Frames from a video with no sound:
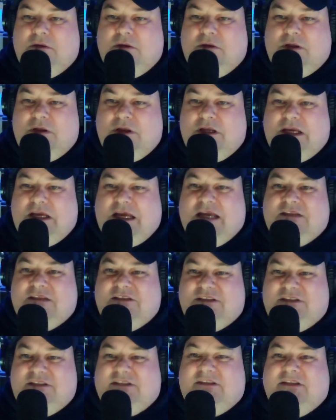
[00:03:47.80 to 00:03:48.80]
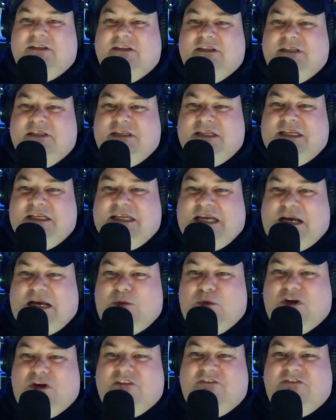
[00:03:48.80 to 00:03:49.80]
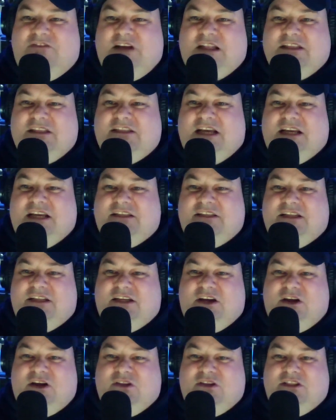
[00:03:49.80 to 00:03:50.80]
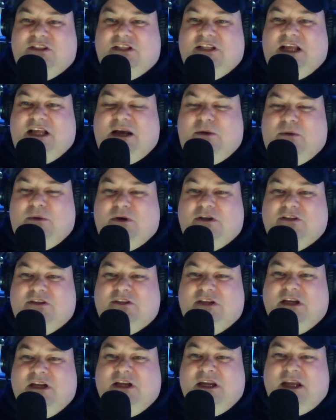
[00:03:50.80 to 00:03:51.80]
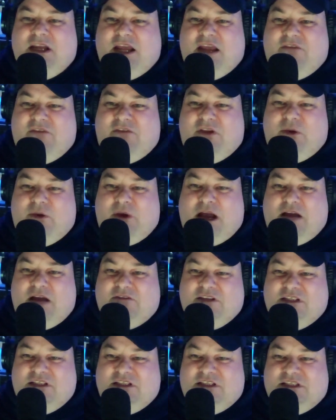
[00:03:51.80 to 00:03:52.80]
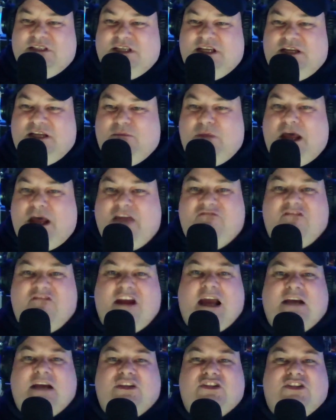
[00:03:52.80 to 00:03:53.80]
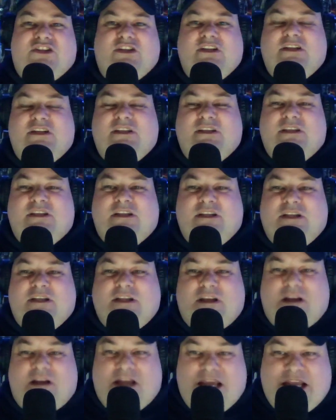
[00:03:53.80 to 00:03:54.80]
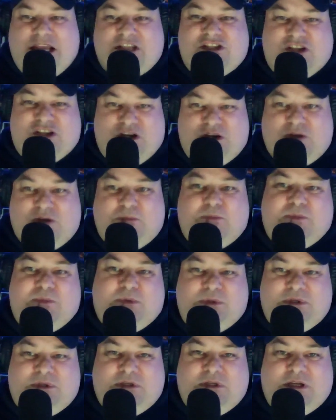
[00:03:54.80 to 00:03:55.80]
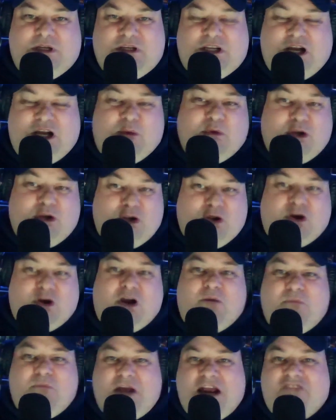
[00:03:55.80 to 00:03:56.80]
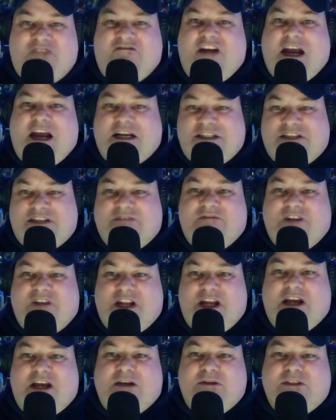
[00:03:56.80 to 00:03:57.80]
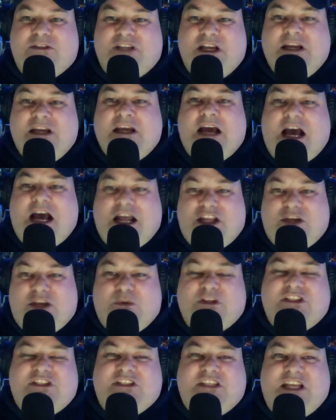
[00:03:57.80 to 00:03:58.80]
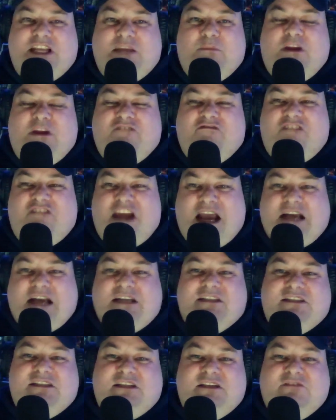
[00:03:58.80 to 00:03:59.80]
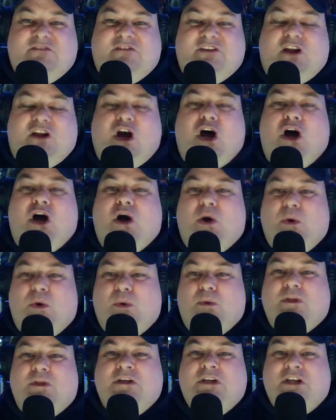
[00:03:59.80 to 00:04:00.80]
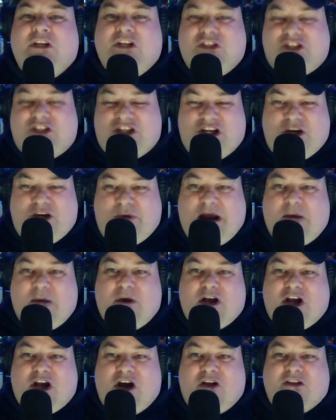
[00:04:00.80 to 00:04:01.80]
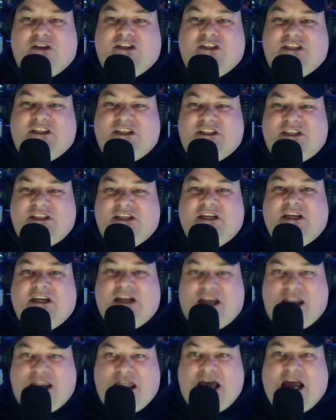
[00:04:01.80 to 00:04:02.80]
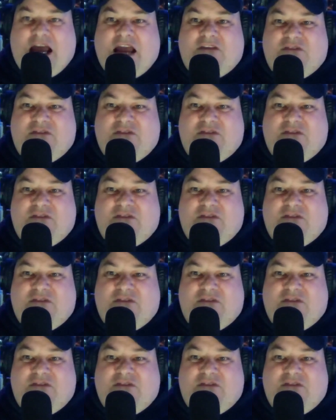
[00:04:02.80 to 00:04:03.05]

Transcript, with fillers: Yeah. And what a fantastic concert that was. If you haven't seen my reaction, it's up. Go and look on my reaction videos and you will see me react for the whole 2-hour concert live